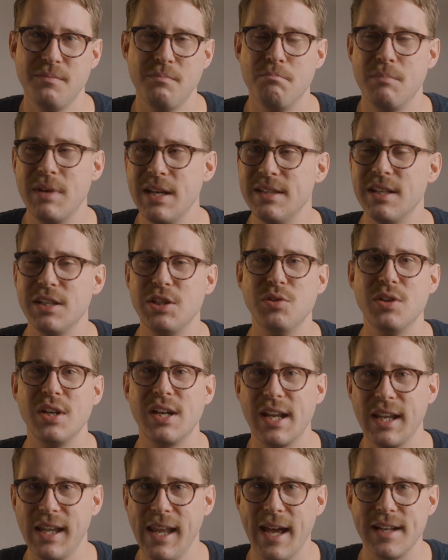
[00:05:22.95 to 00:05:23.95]
mean that you
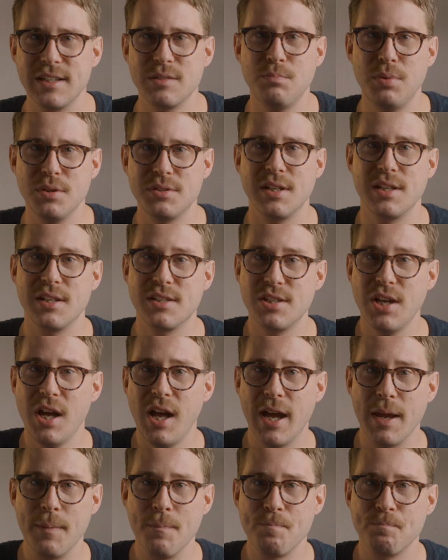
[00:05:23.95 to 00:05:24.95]
neglect putting
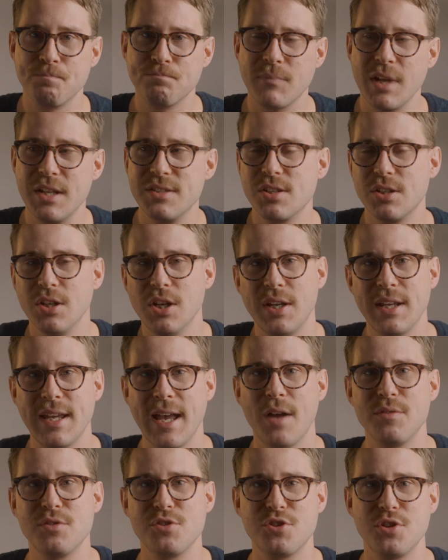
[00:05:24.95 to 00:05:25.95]
time into learning
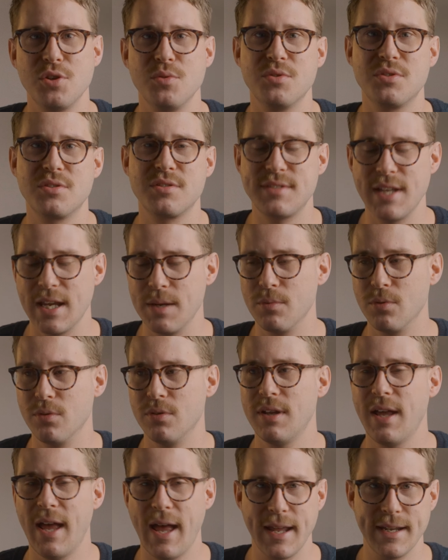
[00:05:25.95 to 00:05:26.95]
how to shoot stable
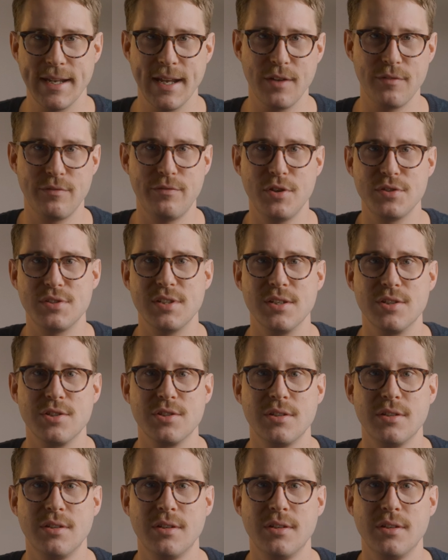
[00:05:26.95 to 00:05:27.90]
handheld footage.